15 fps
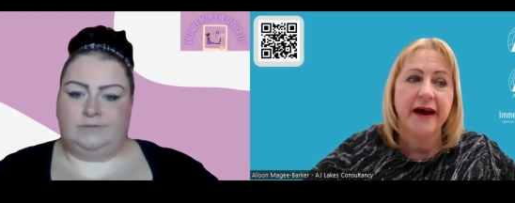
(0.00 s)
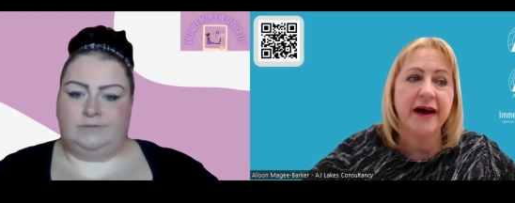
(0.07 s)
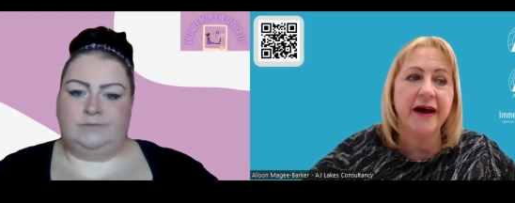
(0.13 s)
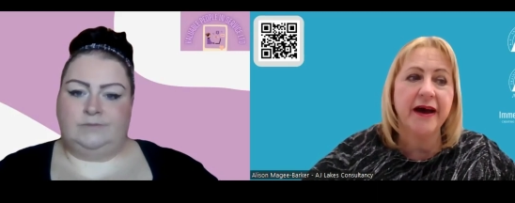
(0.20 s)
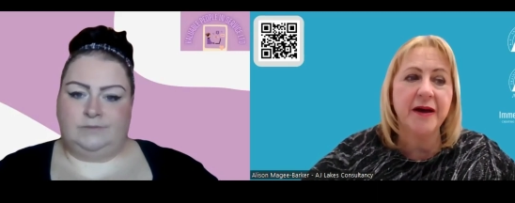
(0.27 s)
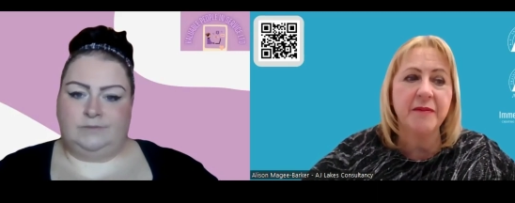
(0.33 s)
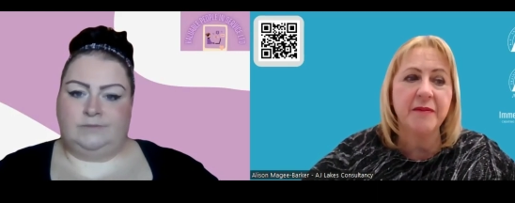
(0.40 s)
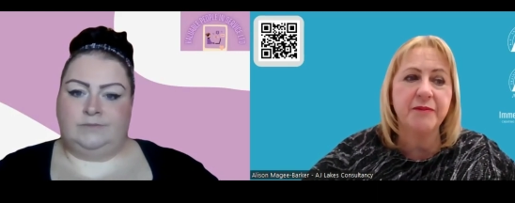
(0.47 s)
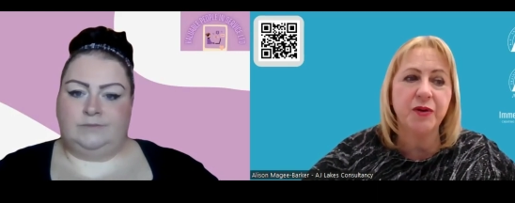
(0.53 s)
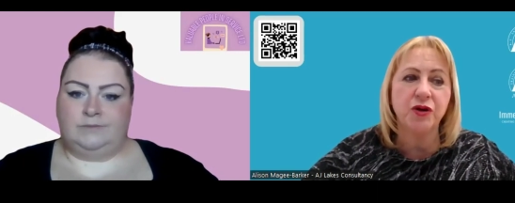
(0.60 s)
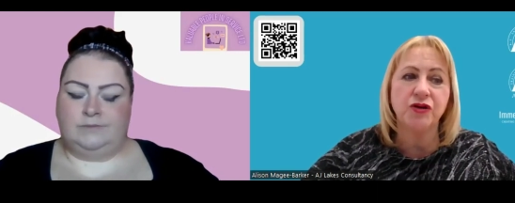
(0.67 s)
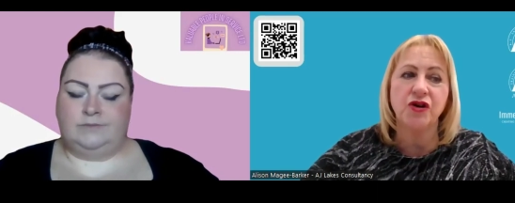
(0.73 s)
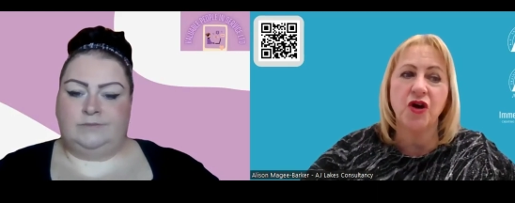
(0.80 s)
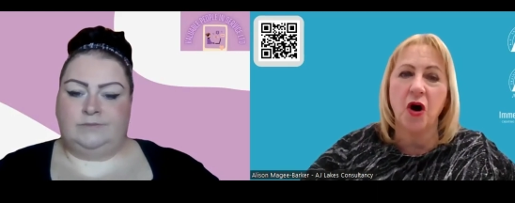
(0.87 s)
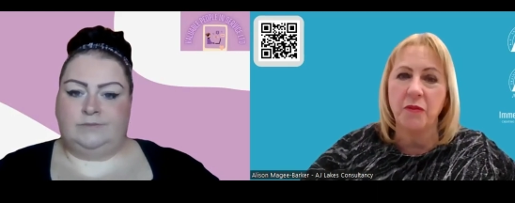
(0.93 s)
Speaker 1: um,
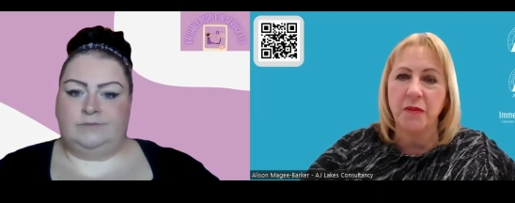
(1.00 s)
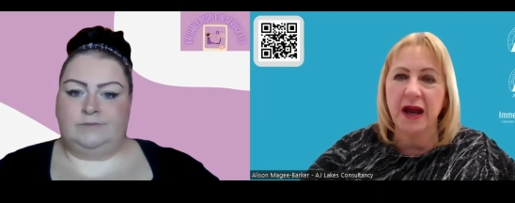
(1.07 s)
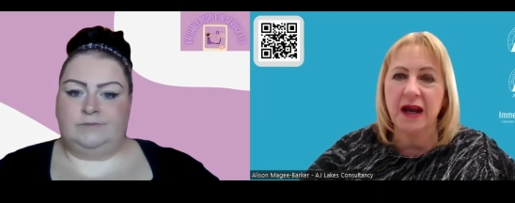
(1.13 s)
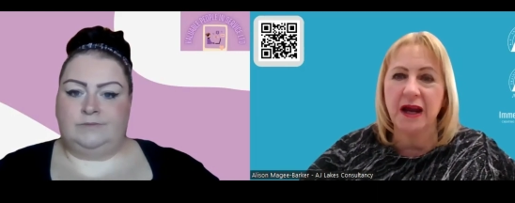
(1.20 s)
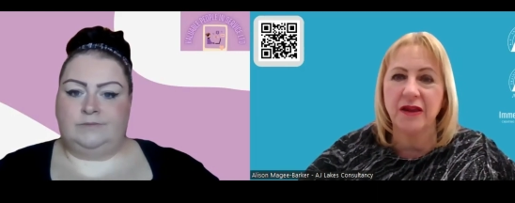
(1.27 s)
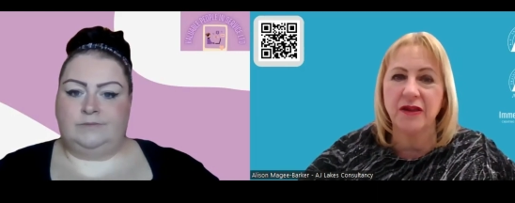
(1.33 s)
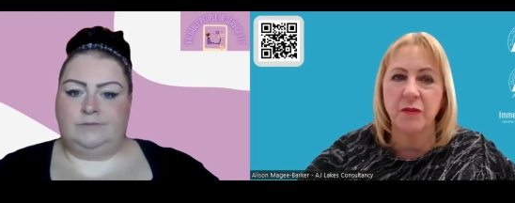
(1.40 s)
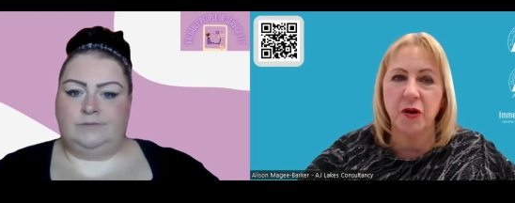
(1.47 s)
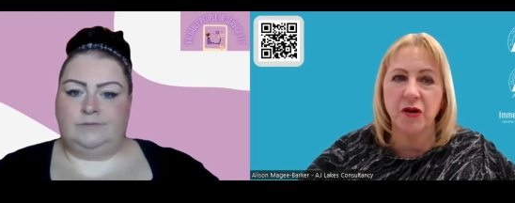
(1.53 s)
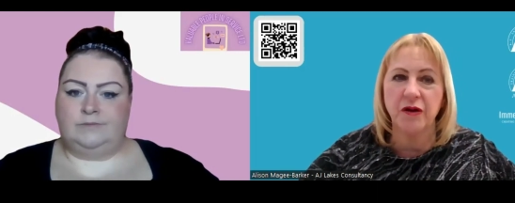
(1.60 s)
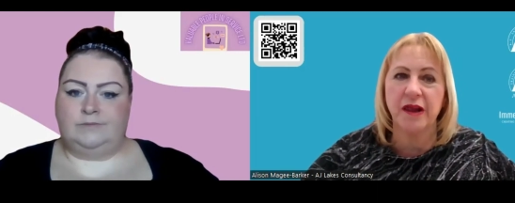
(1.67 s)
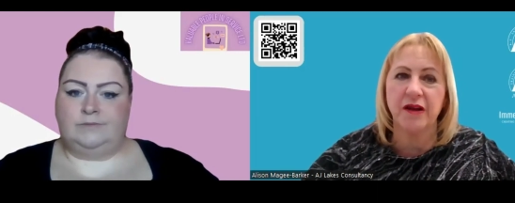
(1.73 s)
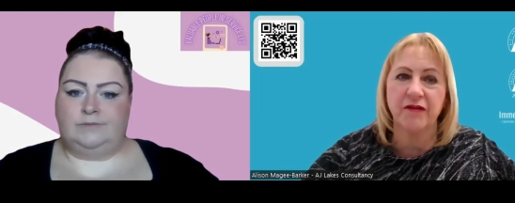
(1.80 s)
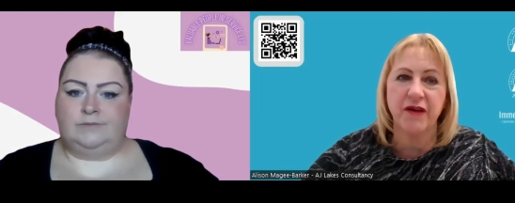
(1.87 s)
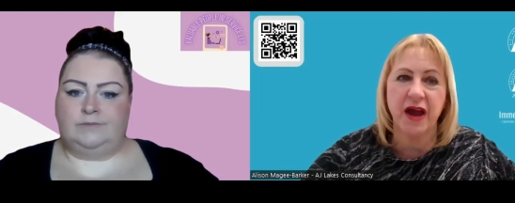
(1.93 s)
but not making the
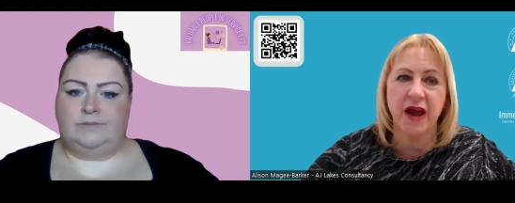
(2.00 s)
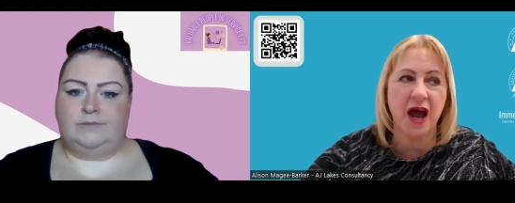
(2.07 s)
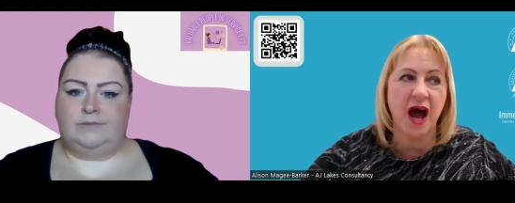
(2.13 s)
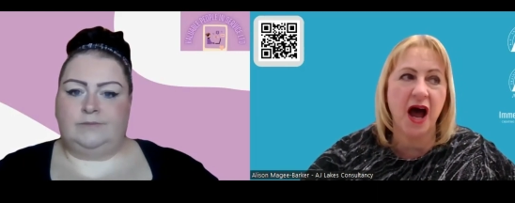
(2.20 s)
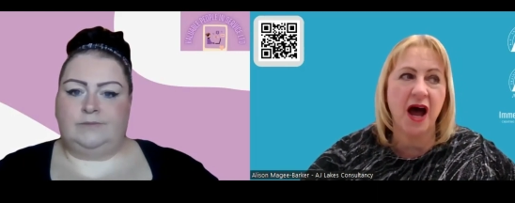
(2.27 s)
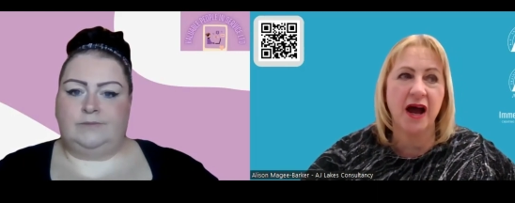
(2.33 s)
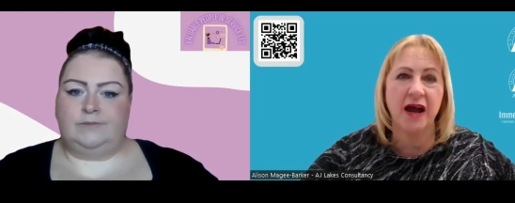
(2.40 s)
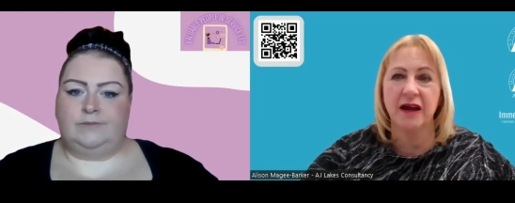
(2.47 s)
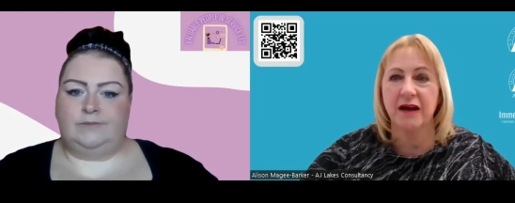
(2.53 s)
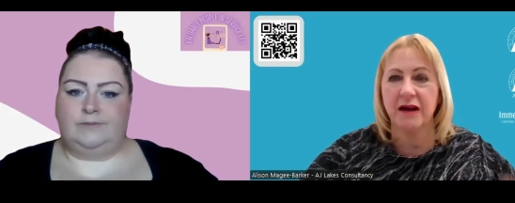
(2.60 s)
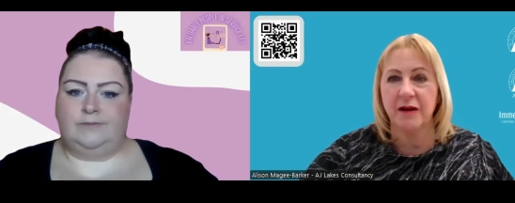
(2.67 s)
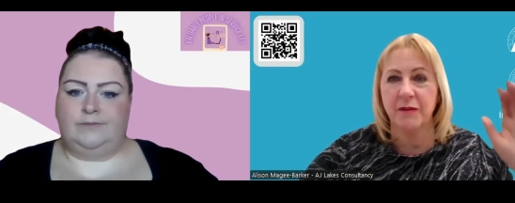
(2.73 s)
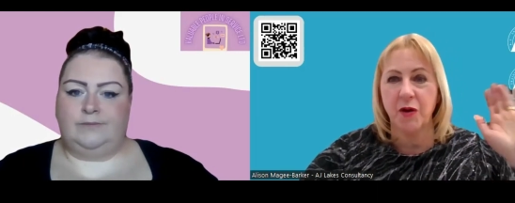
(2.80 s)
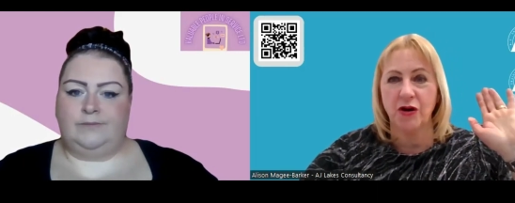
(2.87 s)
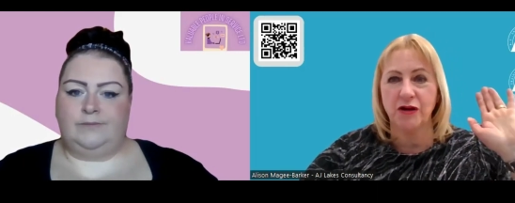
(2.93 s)
most of it.
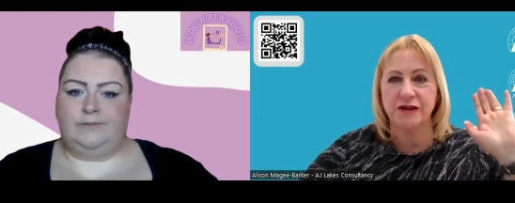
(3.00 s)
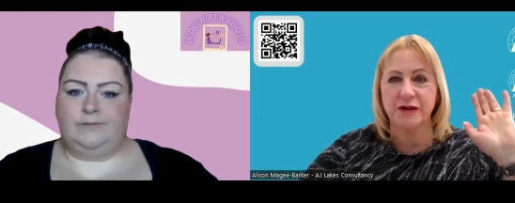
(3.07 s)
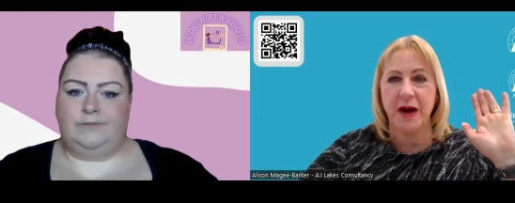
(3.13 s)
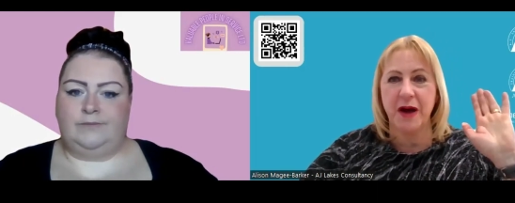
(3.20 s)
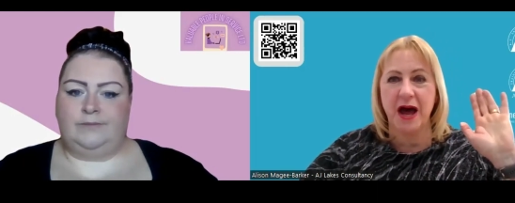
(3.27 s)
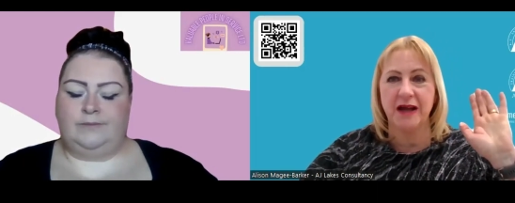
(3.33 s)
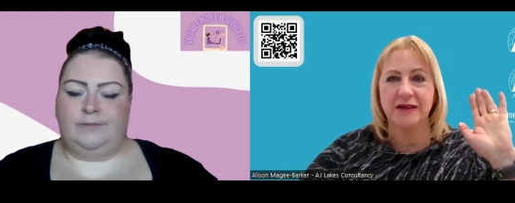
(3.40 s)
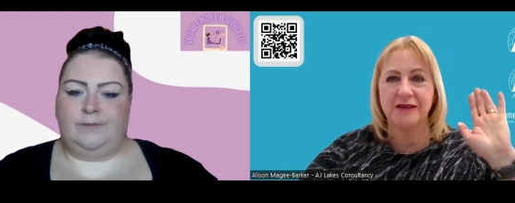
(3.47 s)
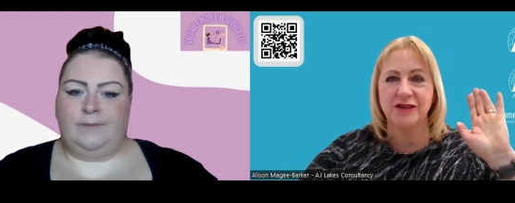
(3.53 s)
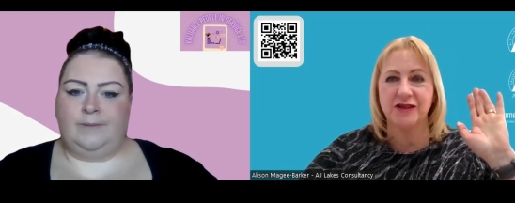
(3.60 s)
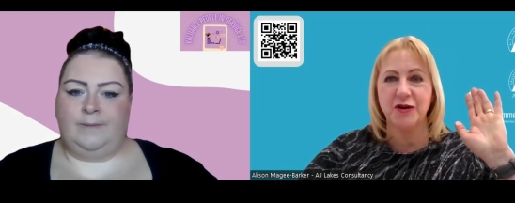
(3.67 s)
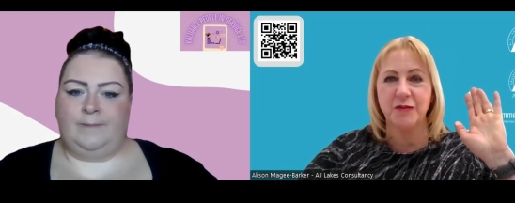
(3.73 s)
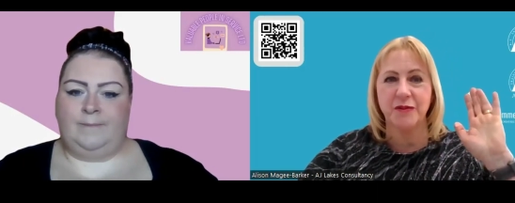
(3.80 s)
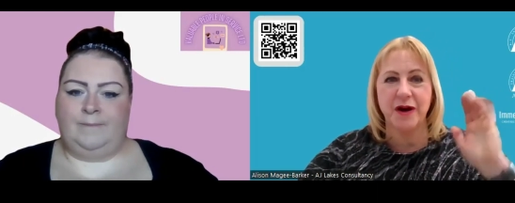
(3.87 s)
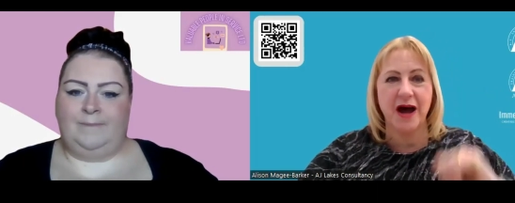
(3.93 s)
I am holding my hand
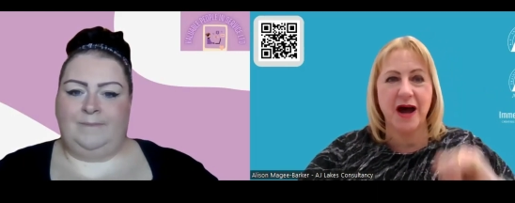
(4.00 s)
up.